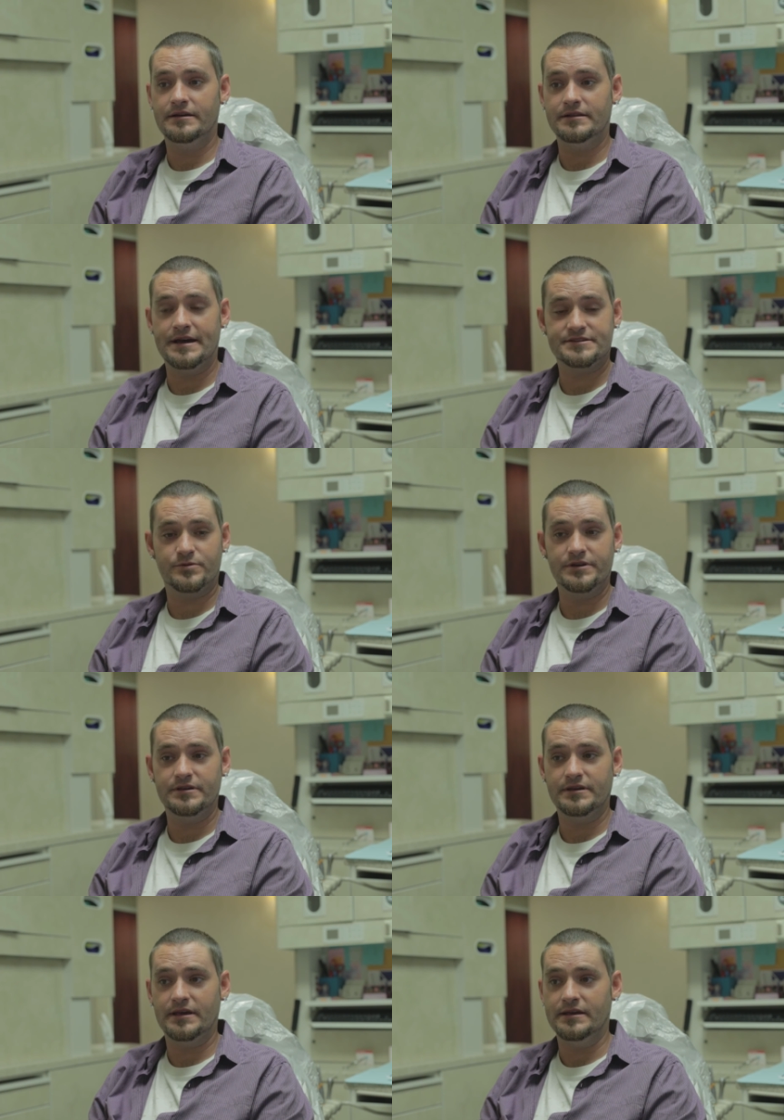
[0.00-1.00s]
last week,
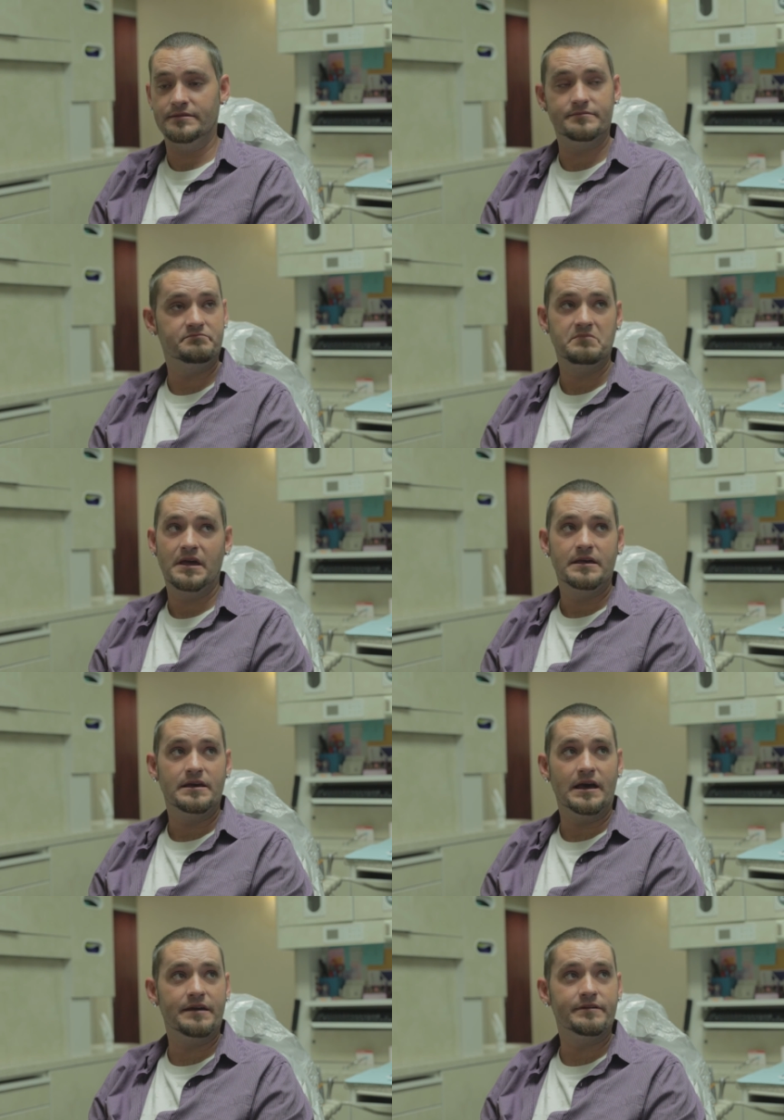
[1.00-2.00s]
and
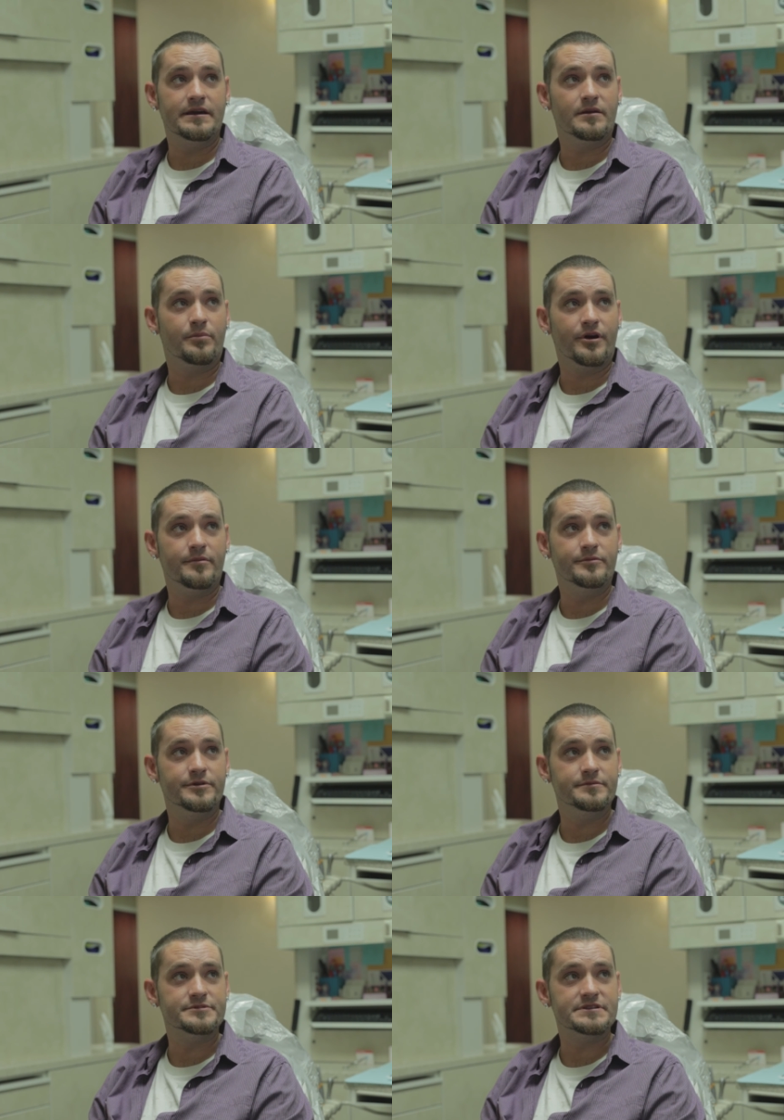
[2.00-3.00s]
I haven't had a problem
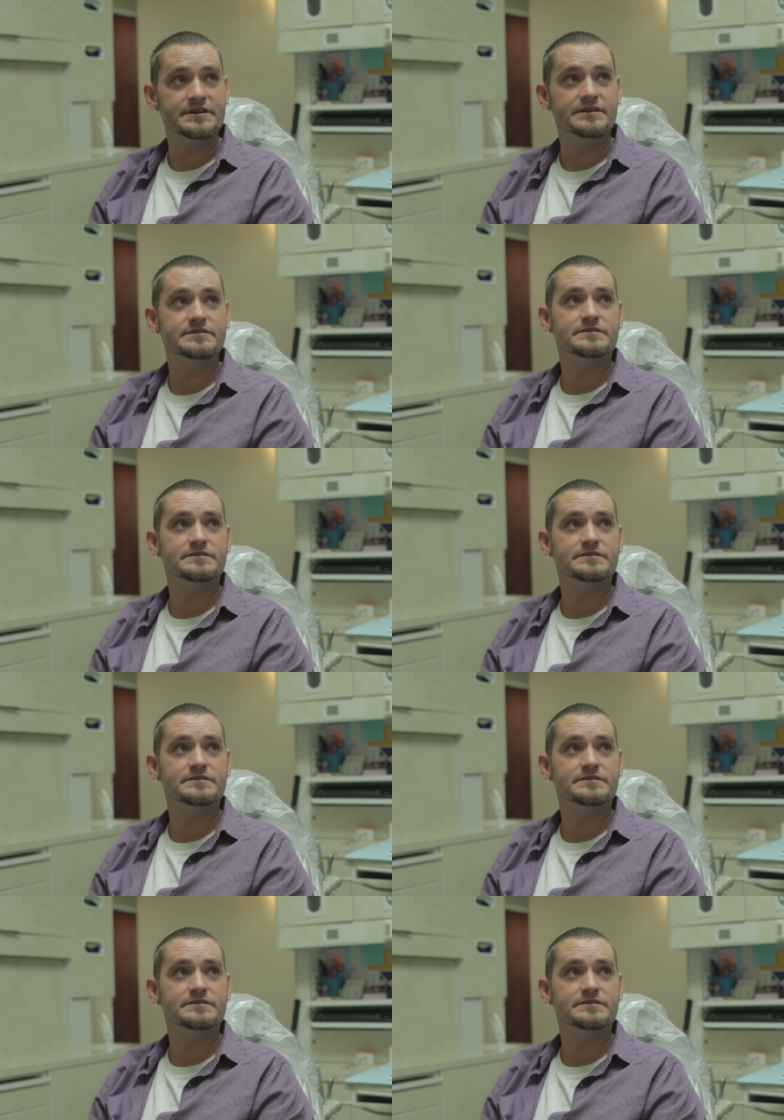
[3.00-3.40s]
with them since.